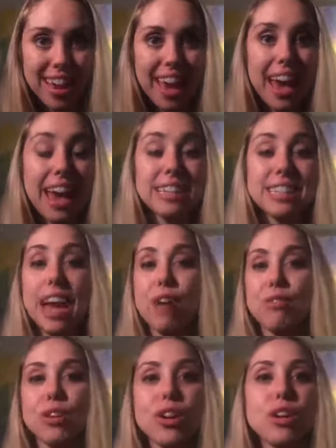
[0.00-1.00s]
and to have
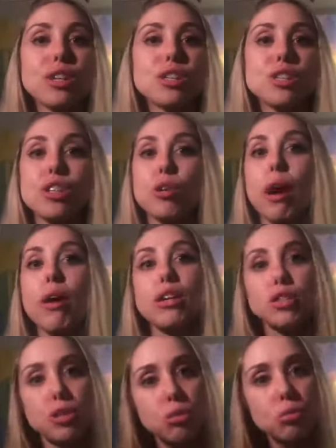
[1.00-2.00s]
the courage to go out
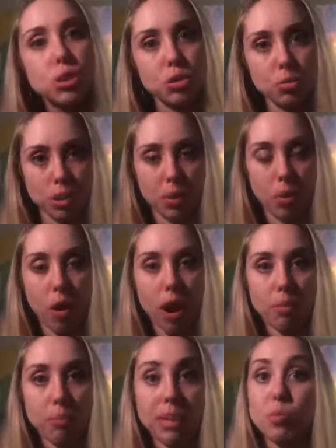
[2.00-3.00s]
and do what you really
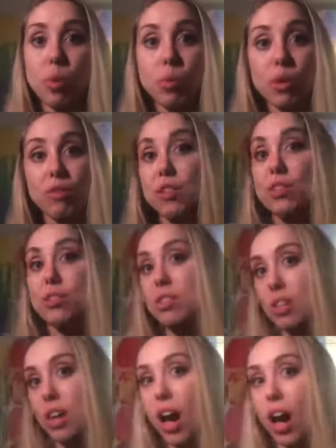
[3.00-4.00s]
want. Because when we feel
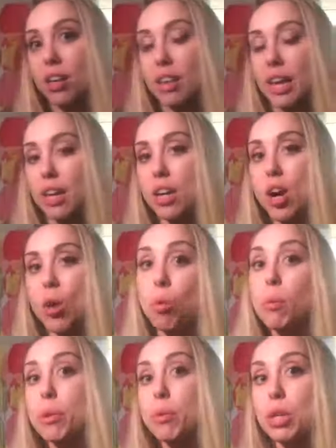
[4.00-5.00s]
stuck, like
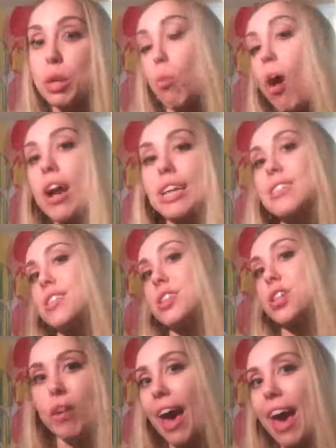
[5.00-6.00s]
what we really want isn't
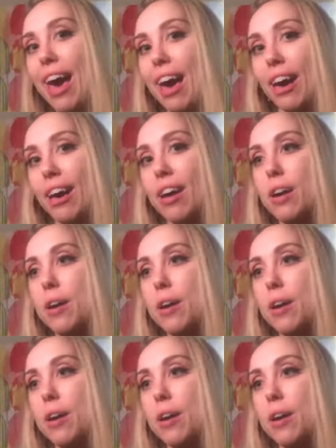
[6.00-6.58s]
okay,